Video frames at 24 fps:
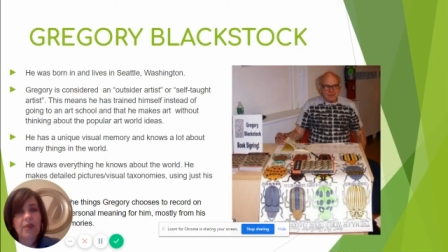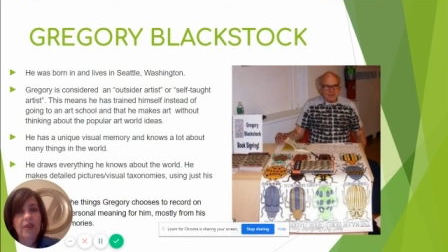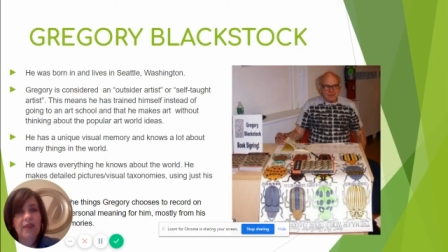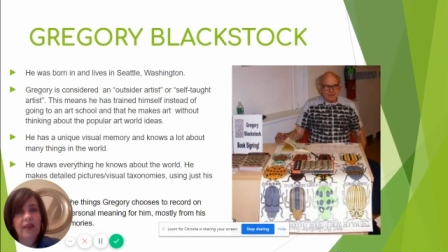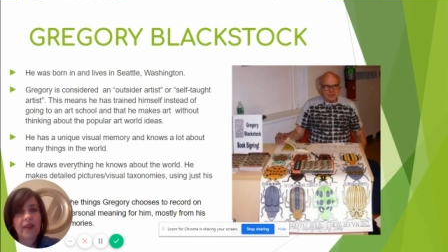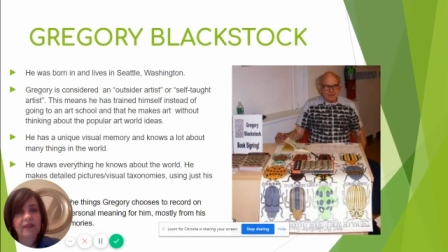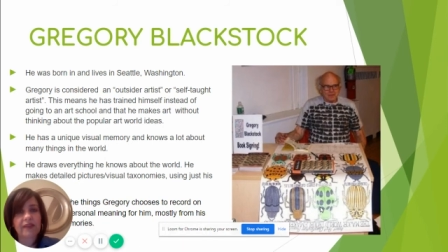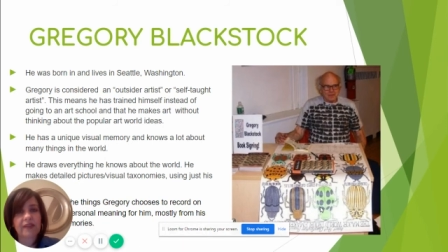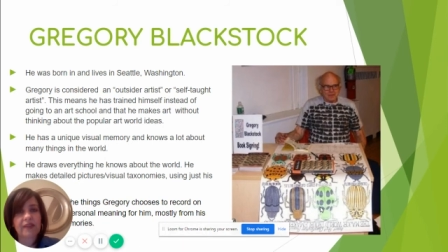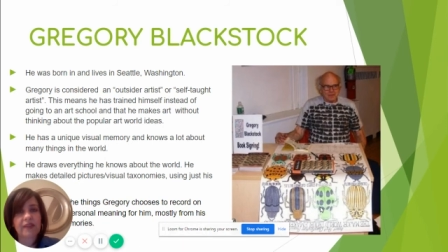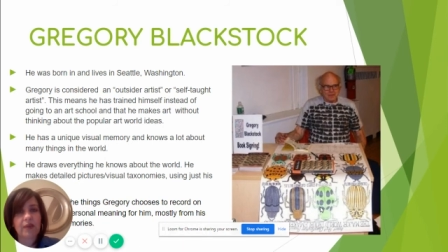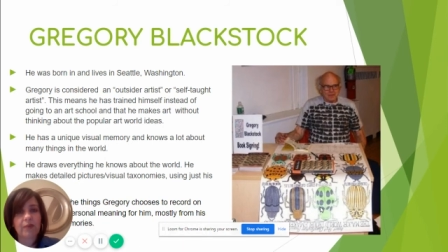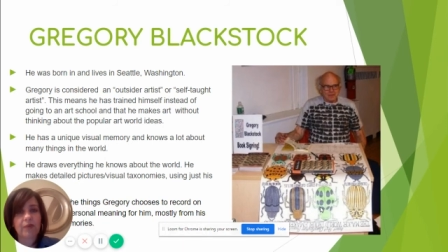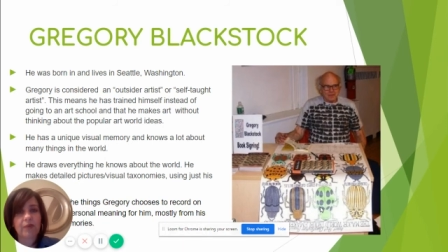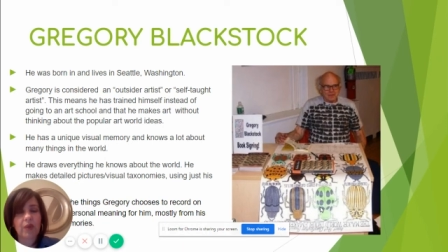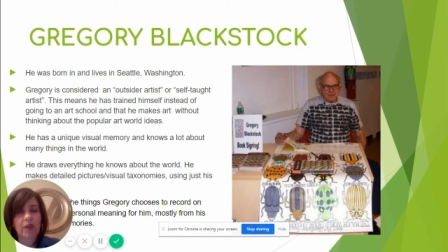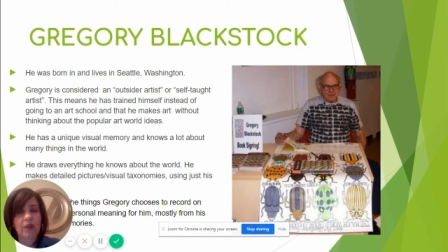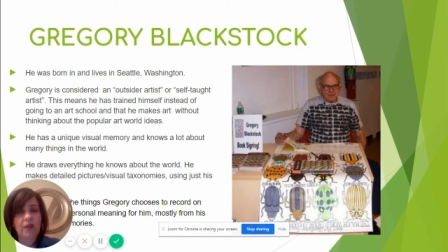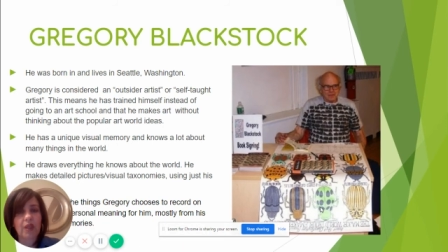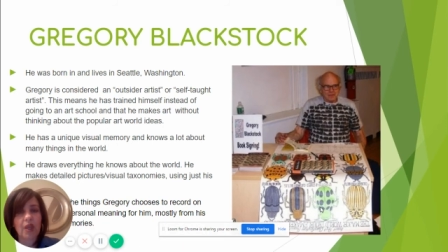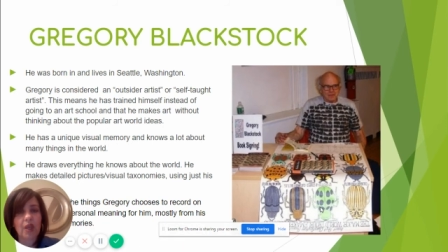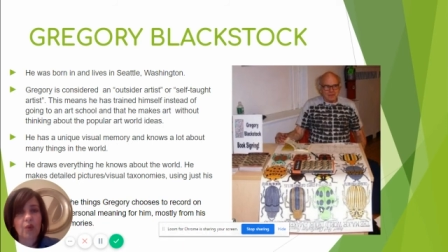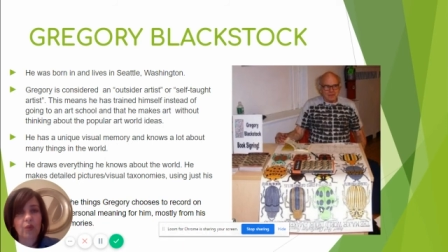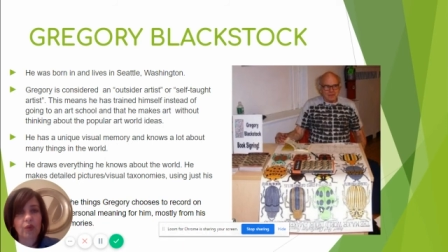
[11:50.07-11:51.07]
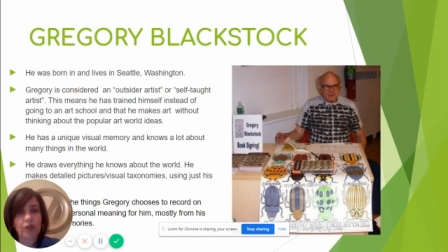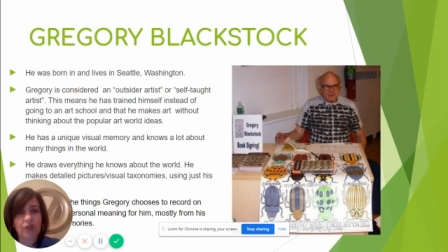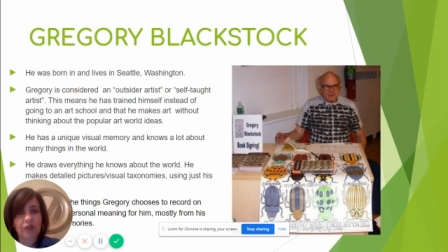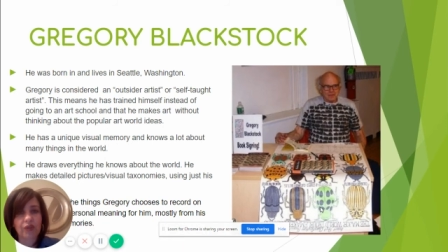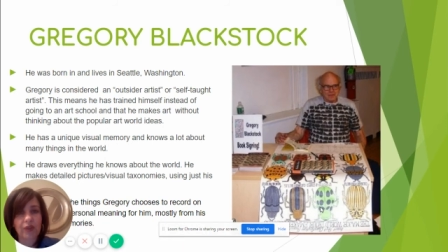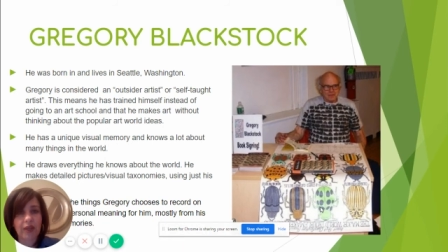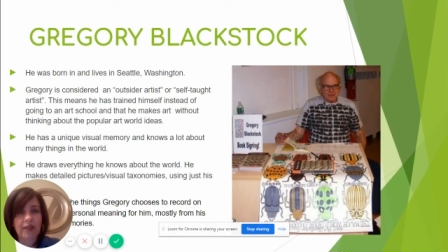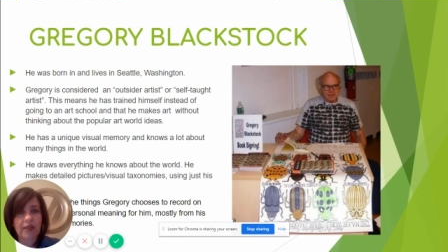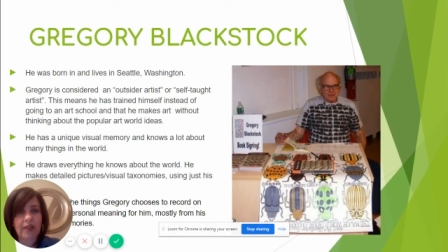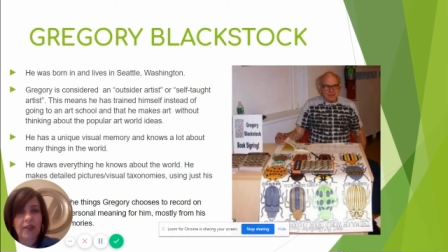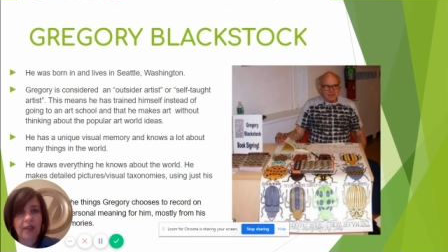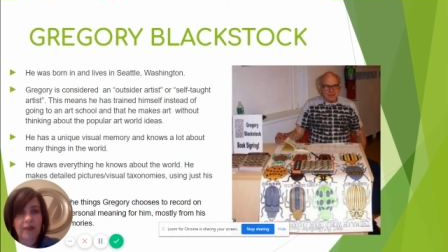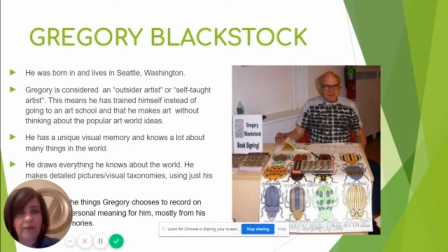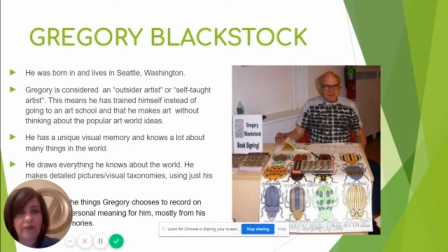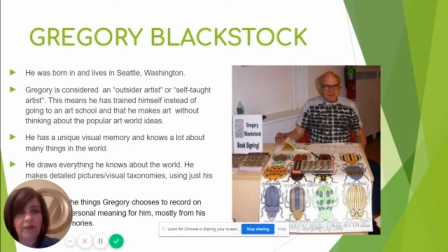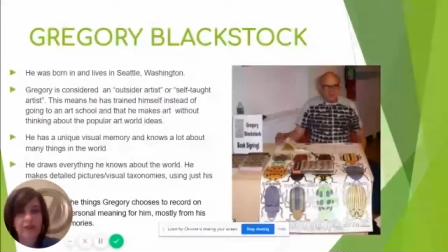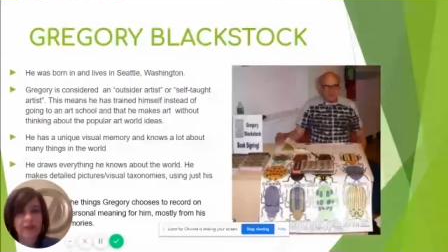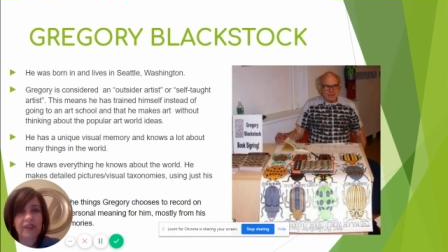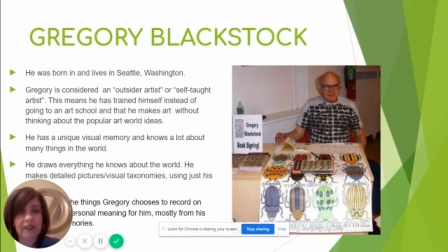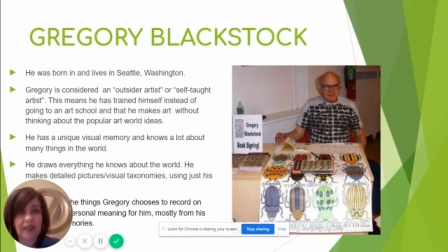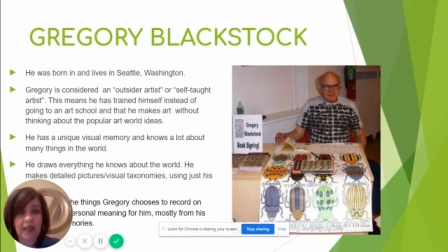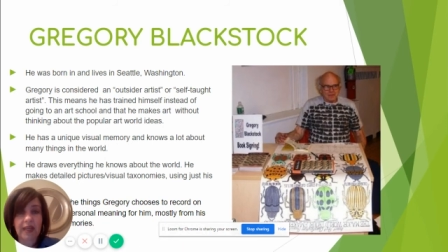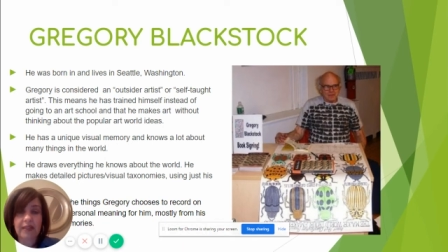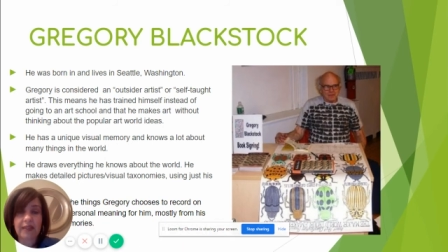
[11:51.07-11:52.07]
and that's something that we're trying to
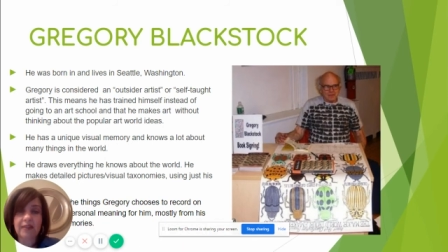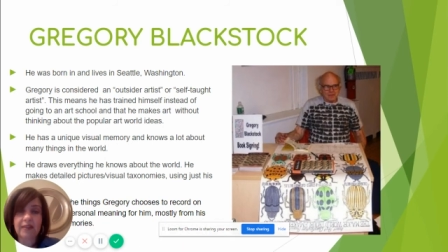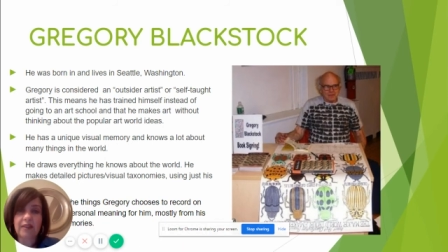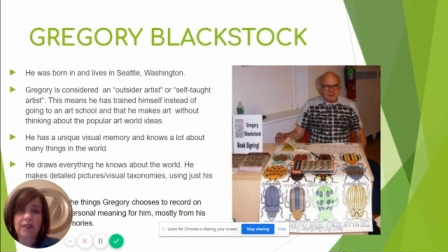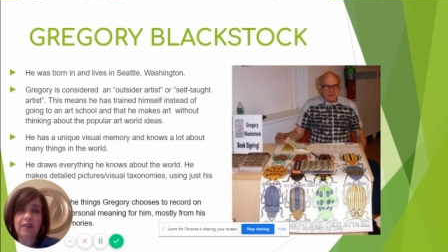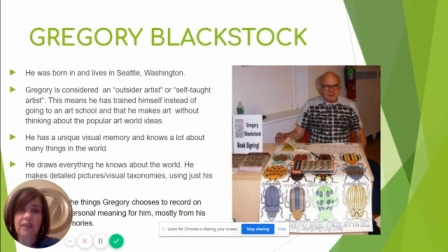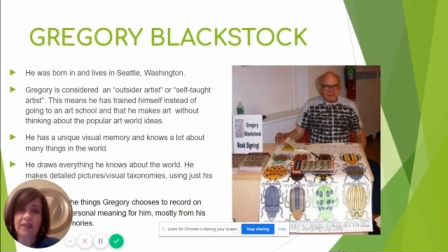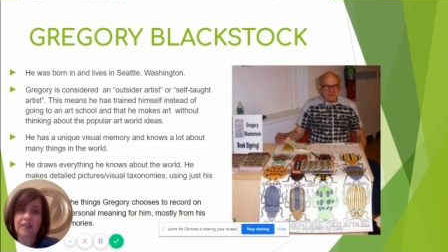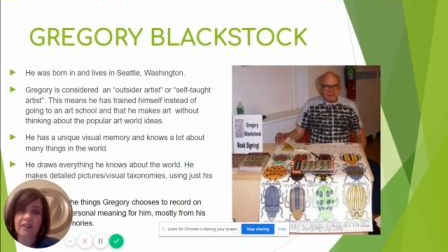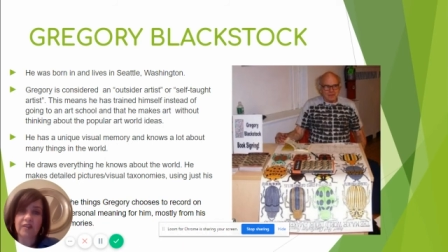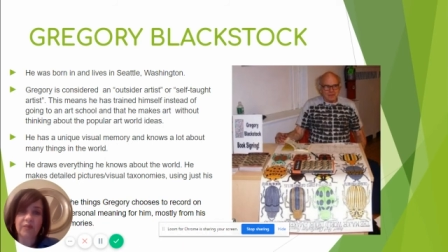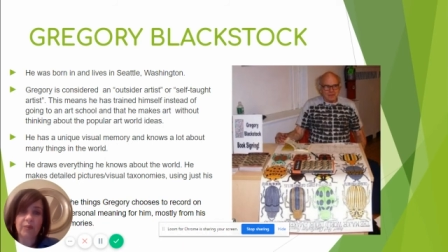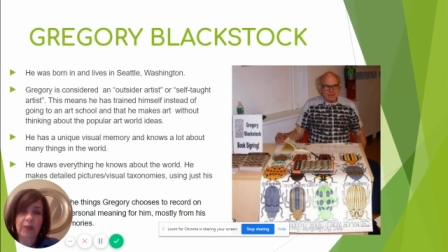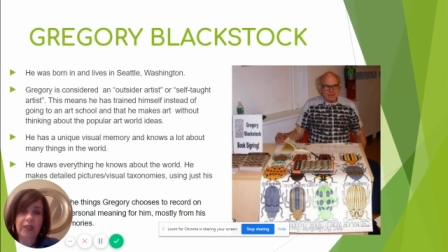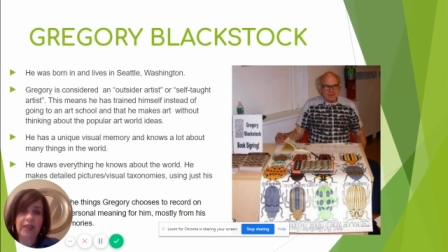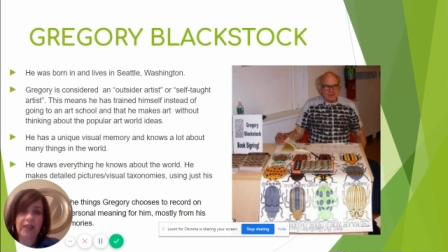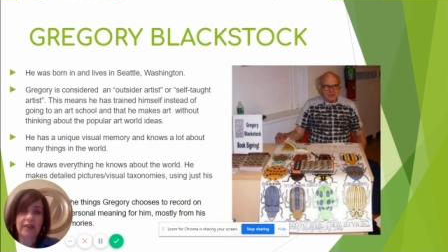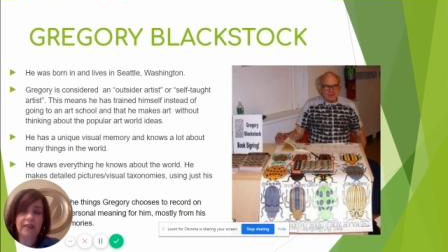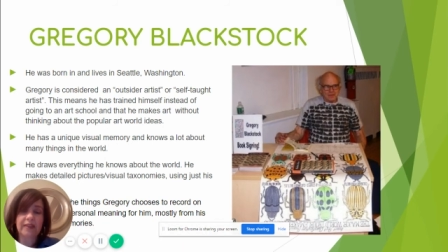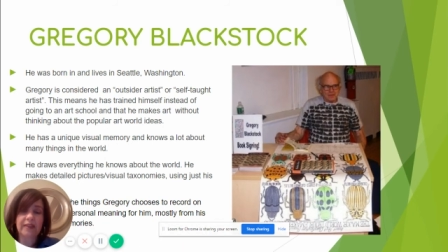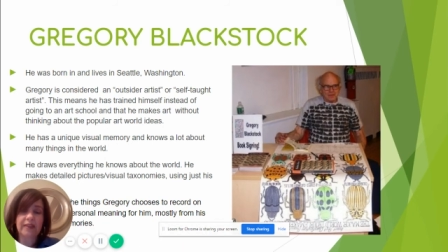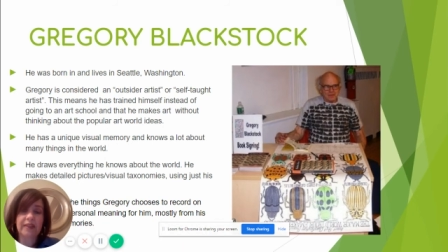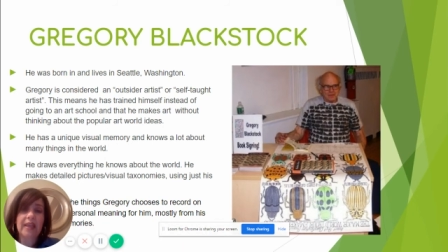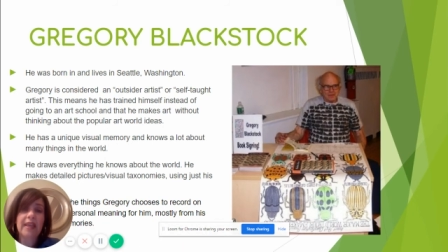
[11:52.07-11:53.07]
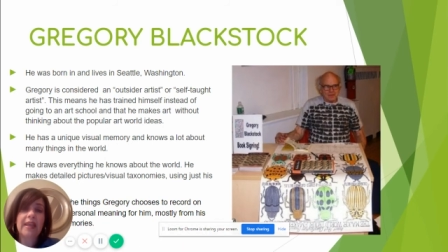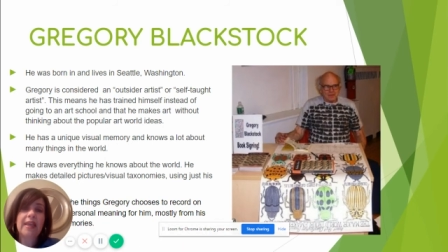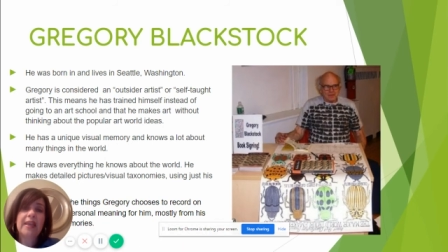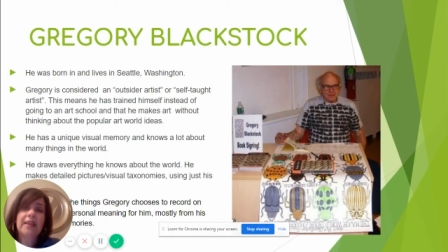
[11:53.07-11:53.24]
emphasize in this piece,